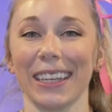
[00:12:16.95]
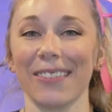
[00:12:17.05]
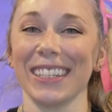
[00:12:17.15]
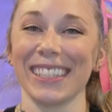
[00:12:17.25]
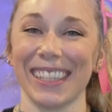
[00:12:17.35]

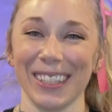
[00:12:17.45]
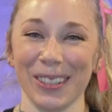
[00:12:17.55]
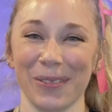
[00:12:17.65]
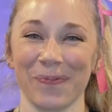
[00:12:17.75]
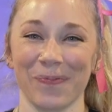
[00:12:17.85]
coming
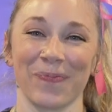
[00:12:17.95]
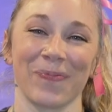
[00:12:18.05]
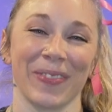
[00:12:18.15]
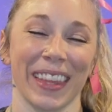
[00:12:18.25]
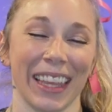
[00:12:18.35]
soon.
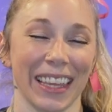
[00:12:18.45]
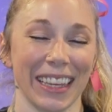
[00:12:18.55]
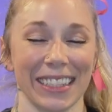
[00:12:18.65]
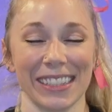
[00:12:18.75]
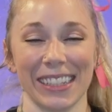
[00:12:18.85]

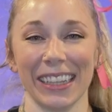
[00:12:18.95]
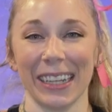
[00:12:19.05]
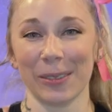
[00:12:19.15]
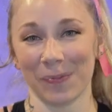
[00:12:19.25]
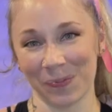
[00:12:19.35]
See you
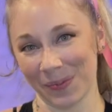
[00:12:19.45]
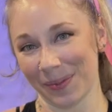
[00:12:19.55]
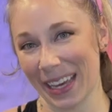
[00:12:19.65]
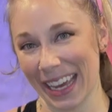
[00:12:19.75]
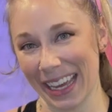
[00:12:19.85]
later.
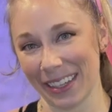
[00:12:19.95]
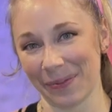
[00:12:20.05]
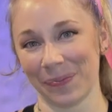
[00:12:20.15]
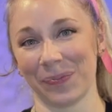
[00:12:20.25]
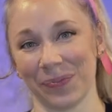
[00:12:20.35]
Bye.